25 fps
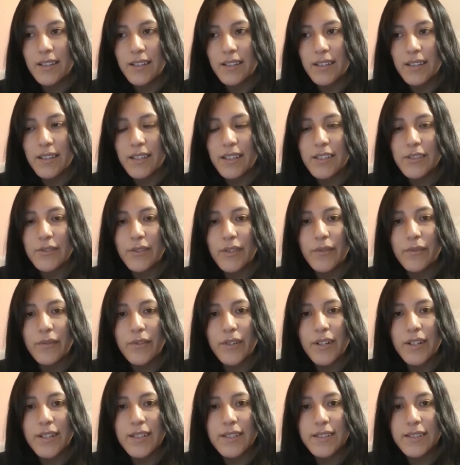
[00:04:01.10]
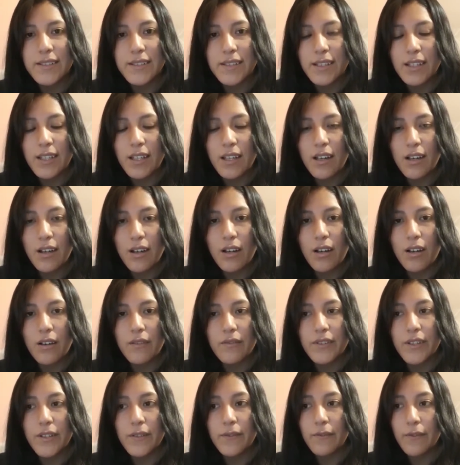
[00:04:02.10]
it refers
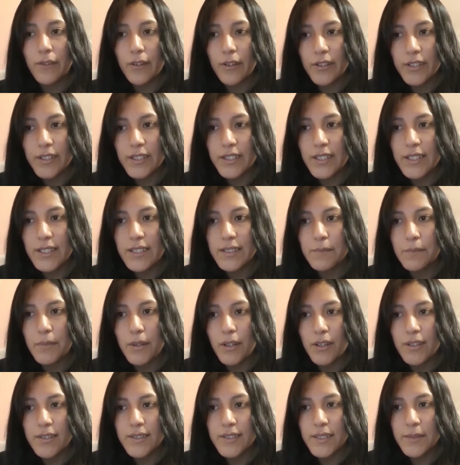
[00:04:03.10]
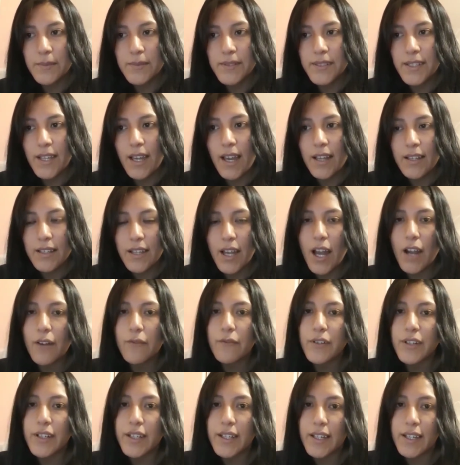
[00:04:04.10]
of the 40s plosives and
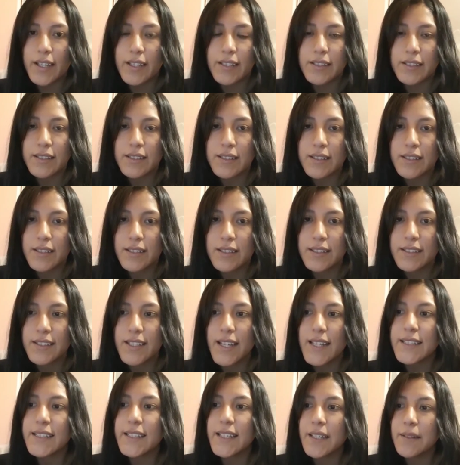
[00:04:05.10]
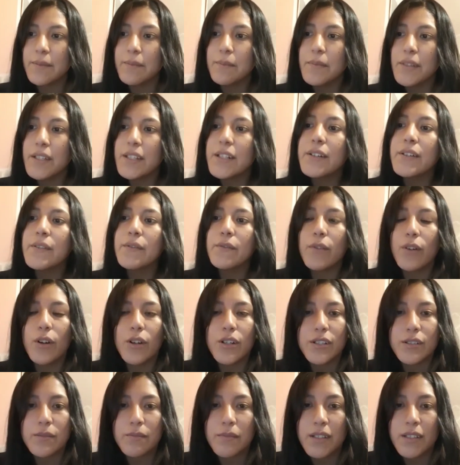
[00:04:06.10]
affricate that can be
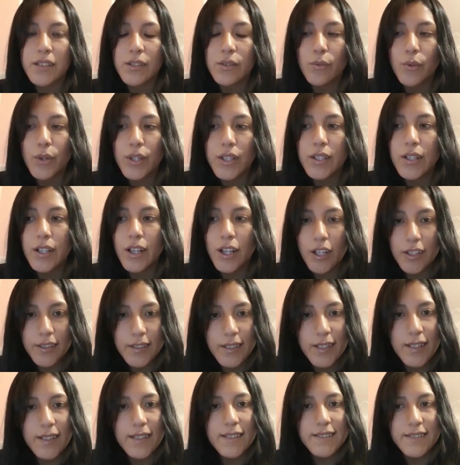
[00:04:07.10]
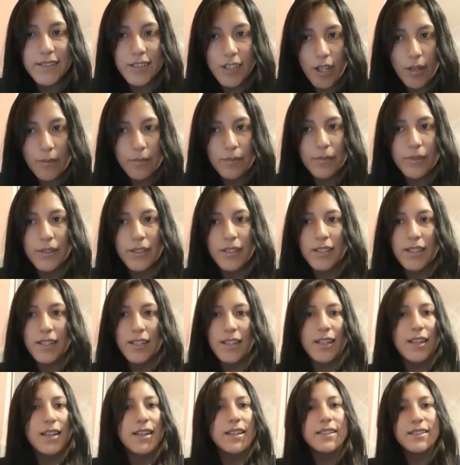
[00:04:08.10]
reinforcement with glottal stop.
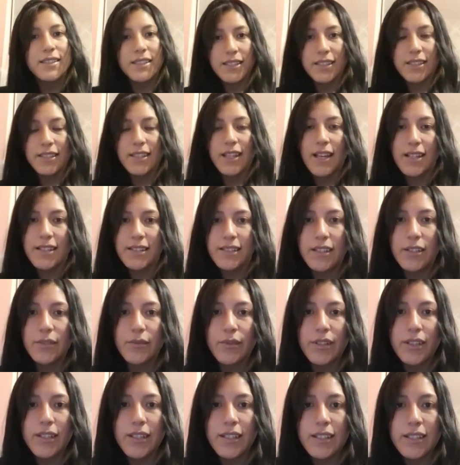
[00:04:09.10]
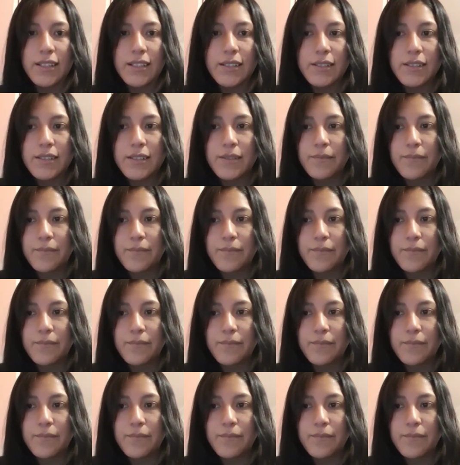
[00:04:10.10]
The nasal release